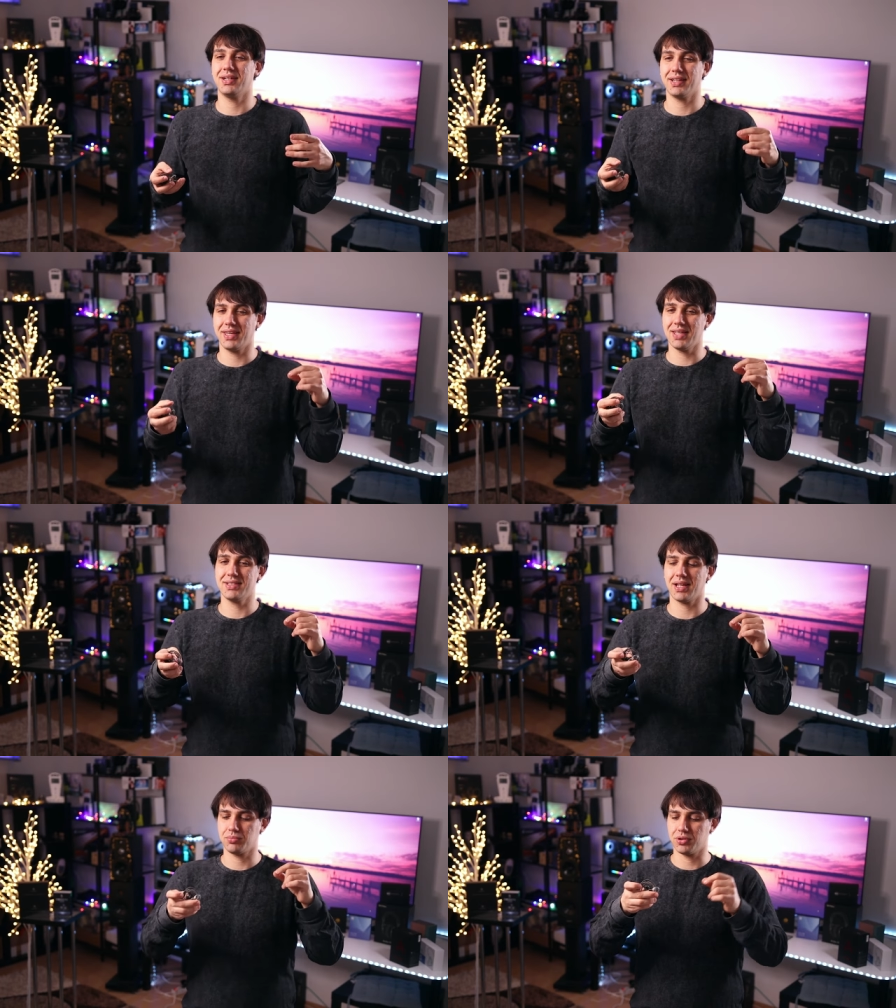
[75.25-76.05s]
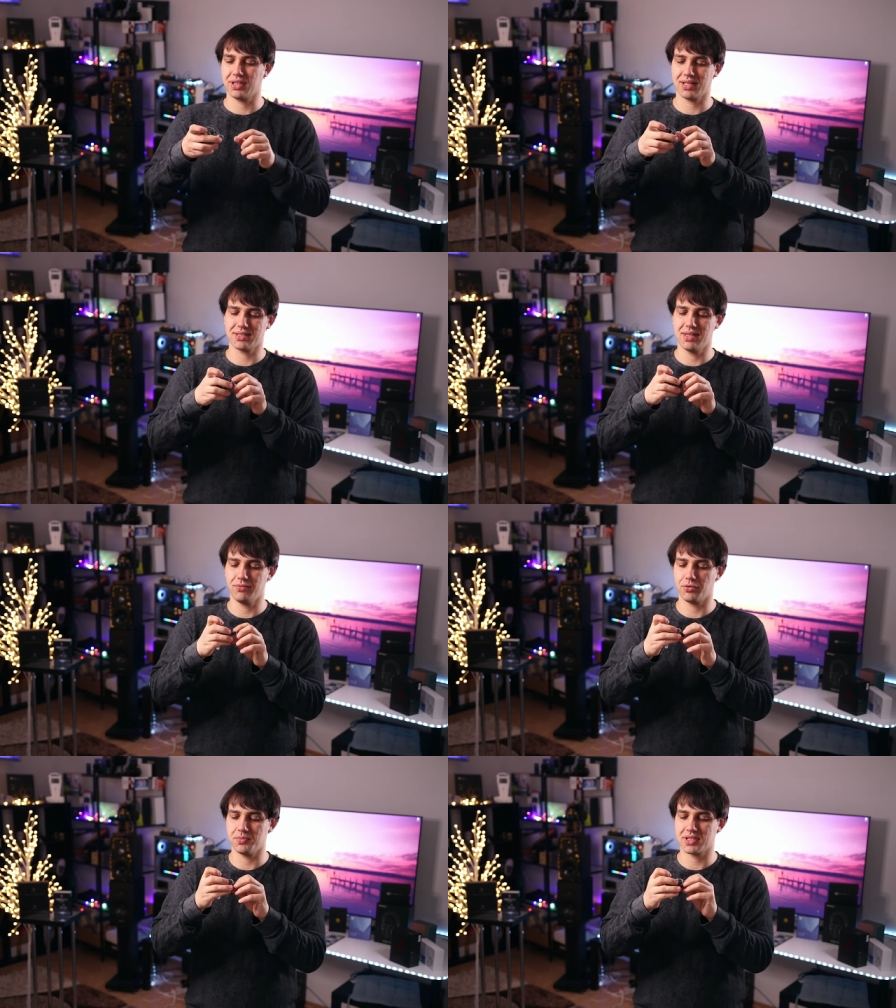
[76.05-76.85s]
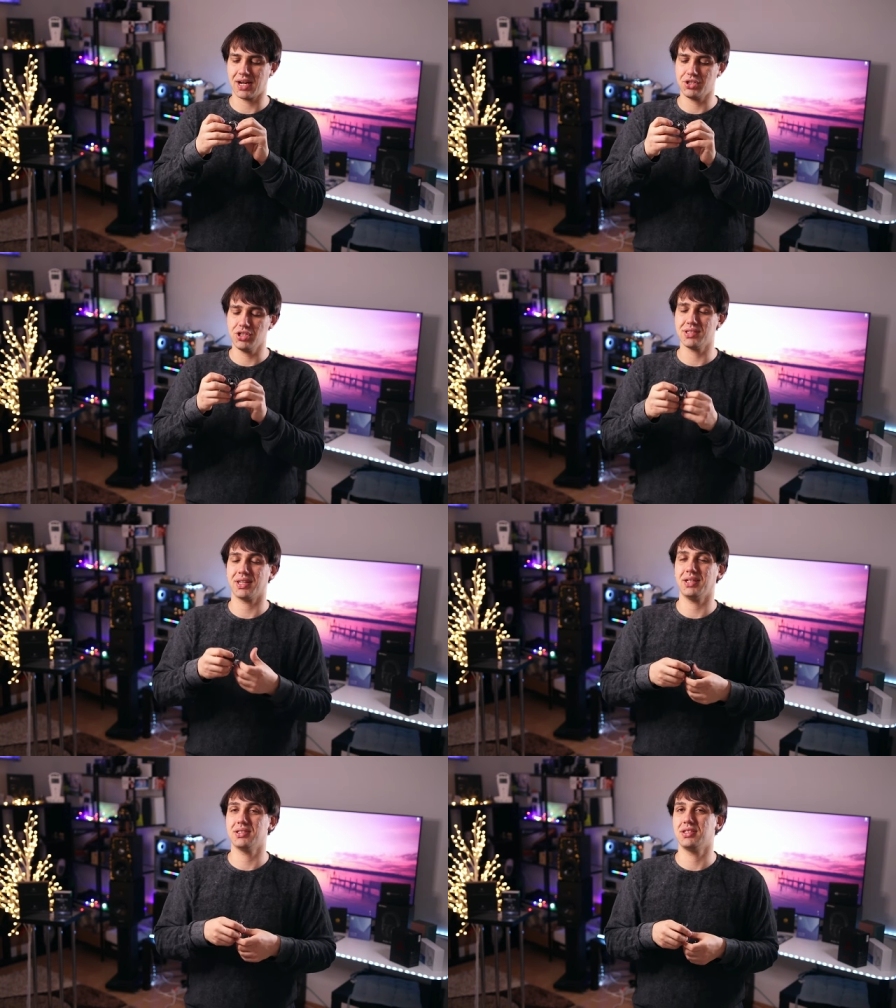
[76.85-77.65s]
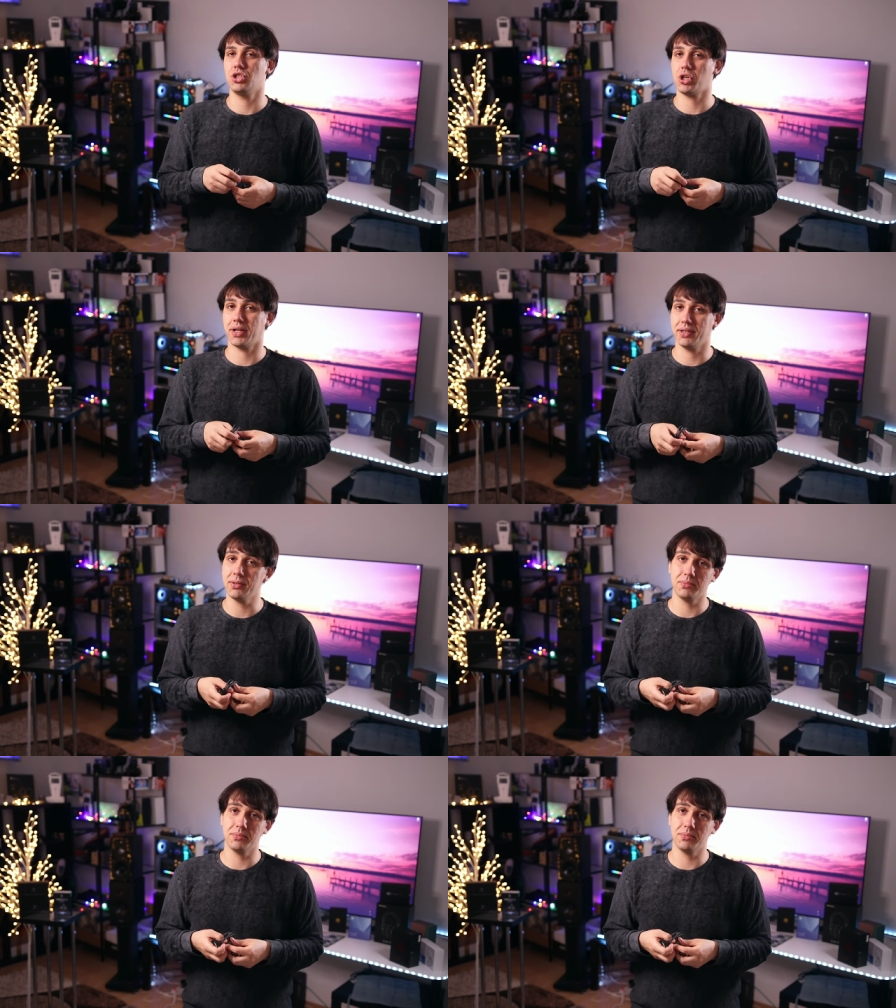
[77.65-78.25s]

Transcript: a case that protects them from scratches against each other,